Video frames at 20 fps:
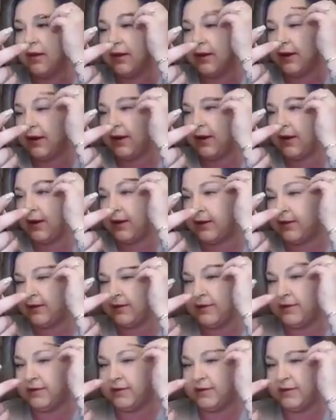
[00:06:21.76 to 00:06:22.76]
Yeah.
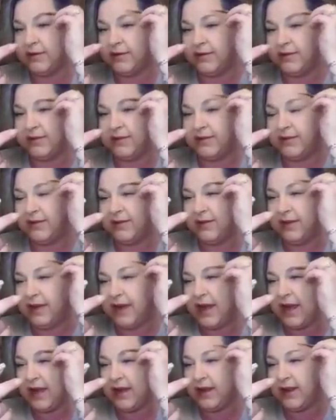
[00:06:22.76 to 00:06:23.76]

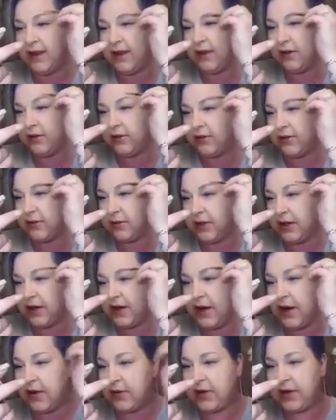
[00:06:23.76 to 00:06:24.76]
Hello,
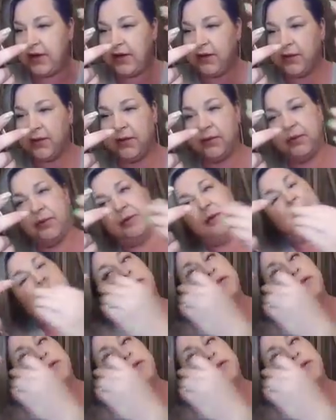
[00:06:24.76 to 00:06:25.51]
Serena. How are you?